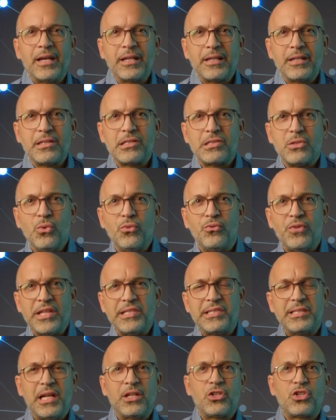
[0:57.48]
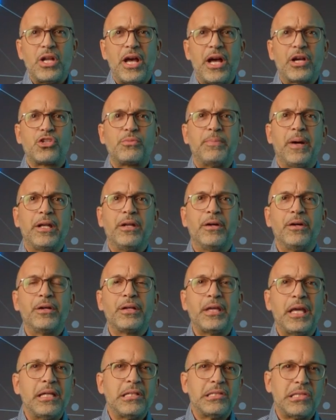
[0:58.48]
vise with fixed jaw
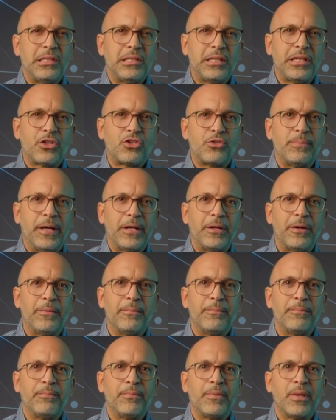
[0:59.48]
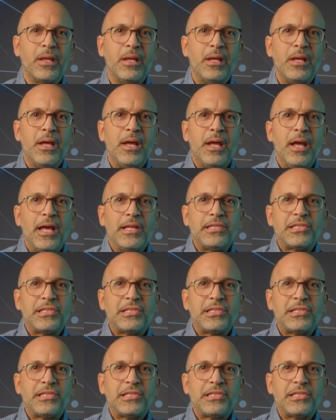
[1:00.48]
versus centering vise? As